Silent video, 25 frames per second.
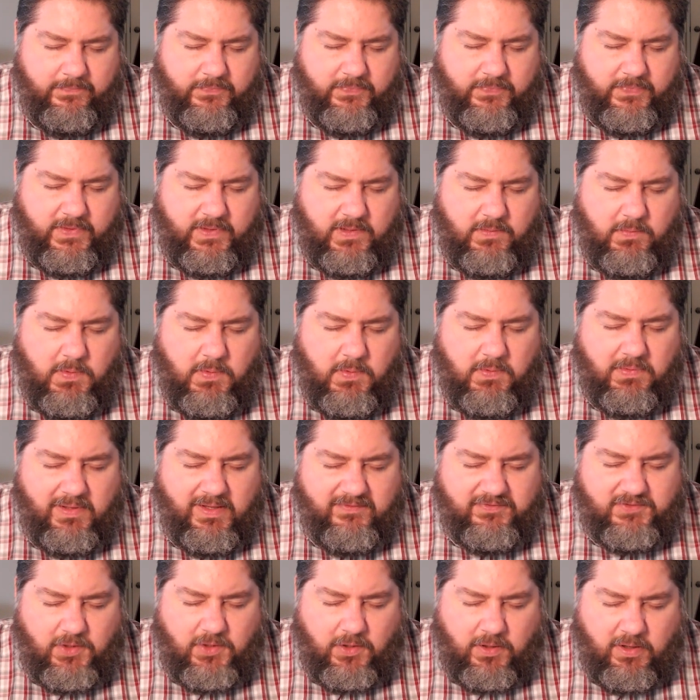That we would
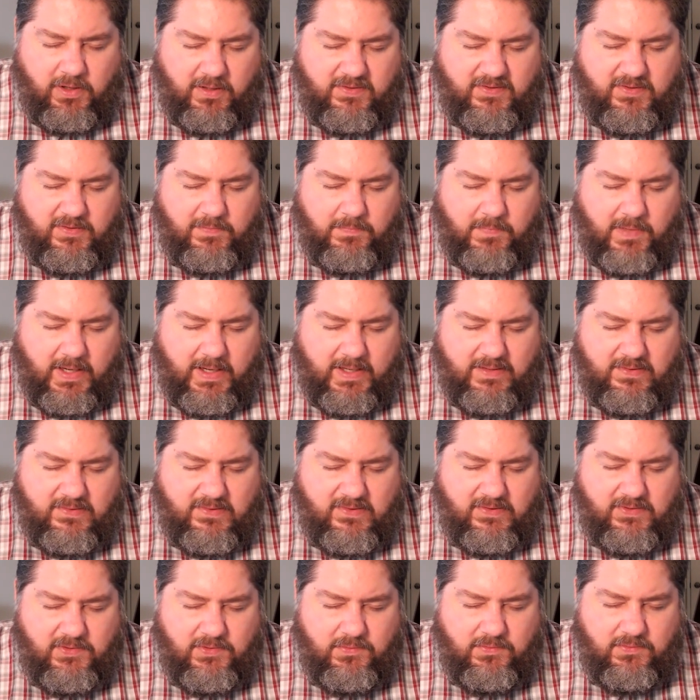lift our hearts and minds
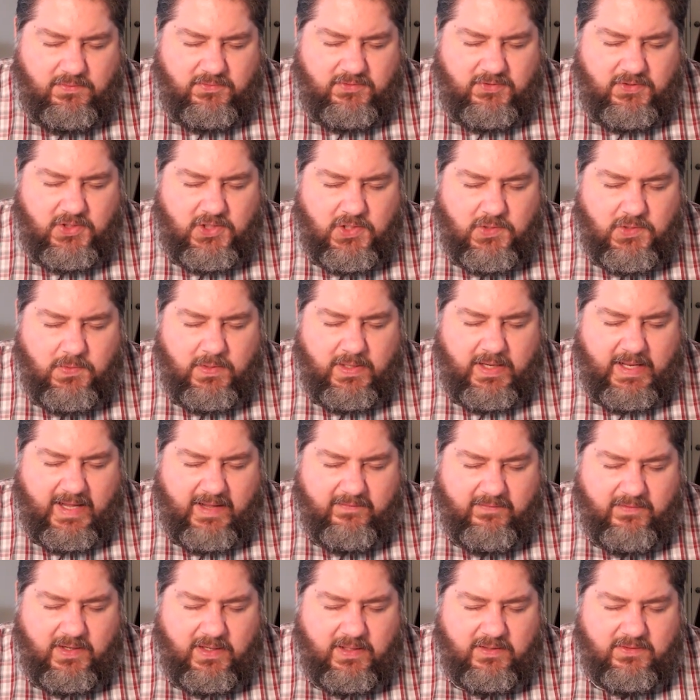to, to you in
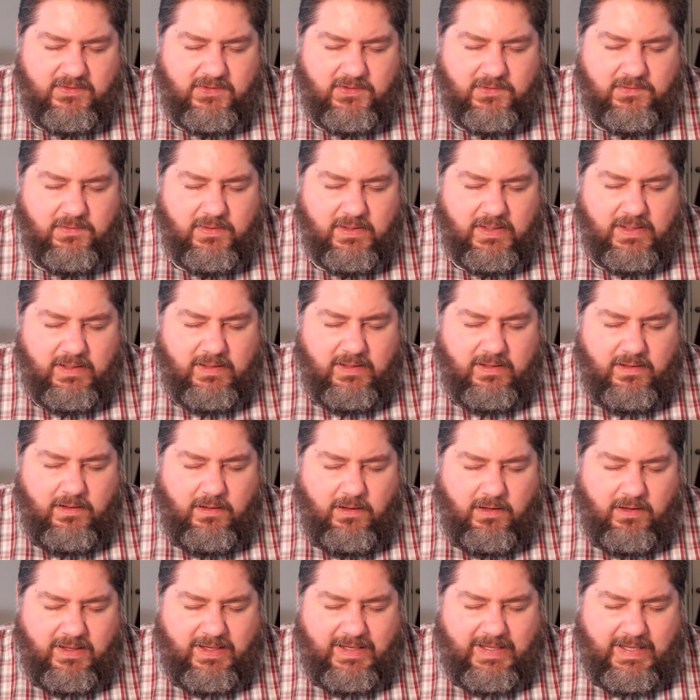heaven and to
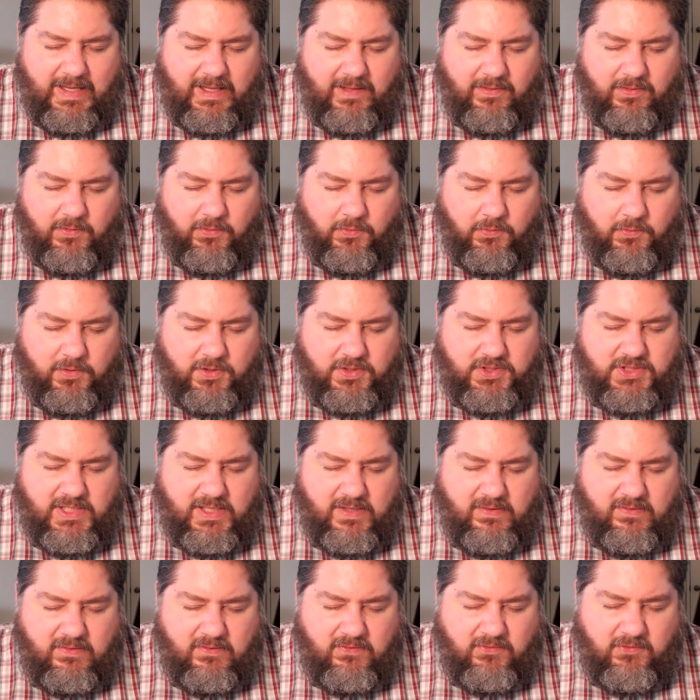our King, the Lord
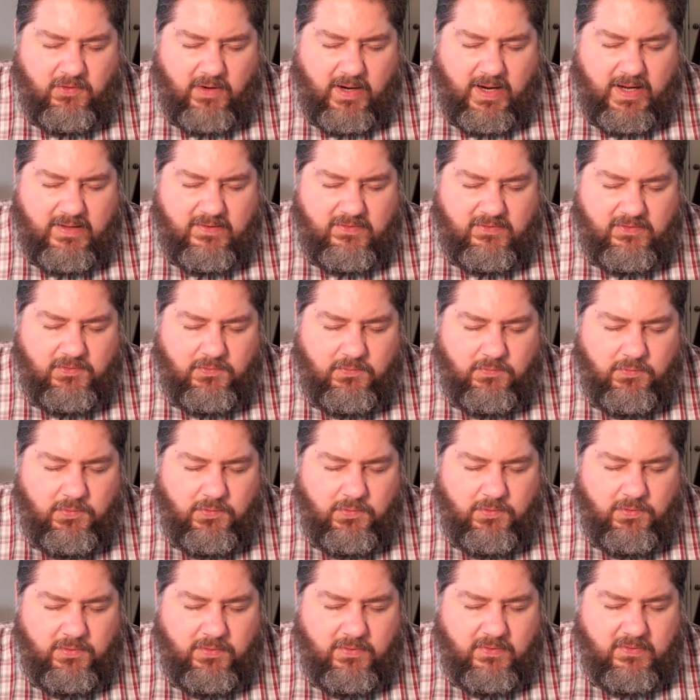Jesus Christ, who
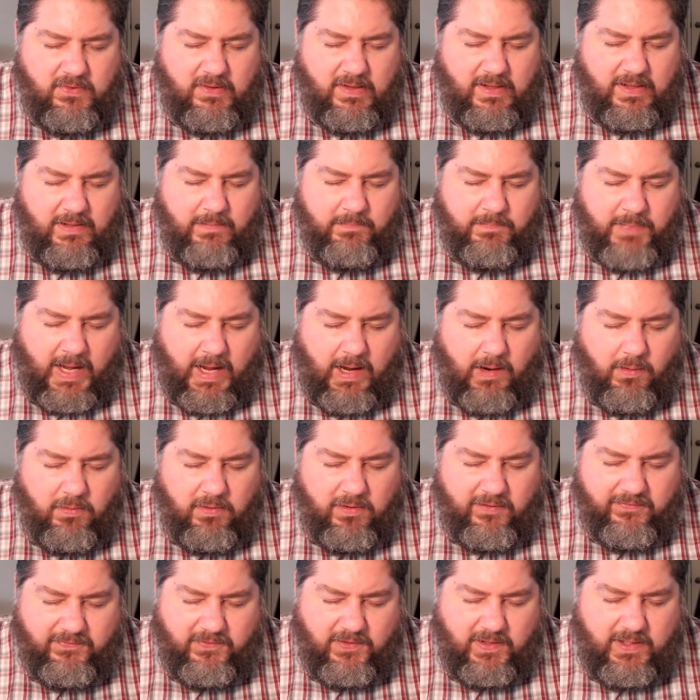rules
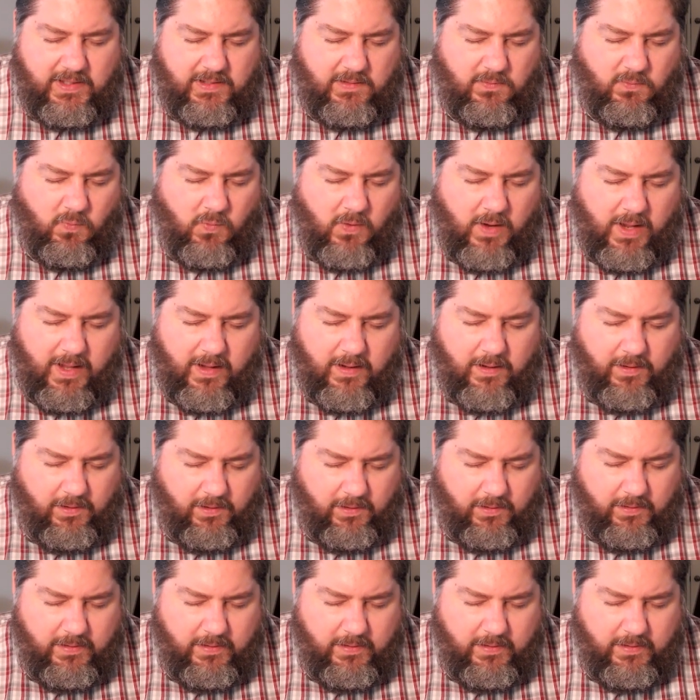powerfully and well.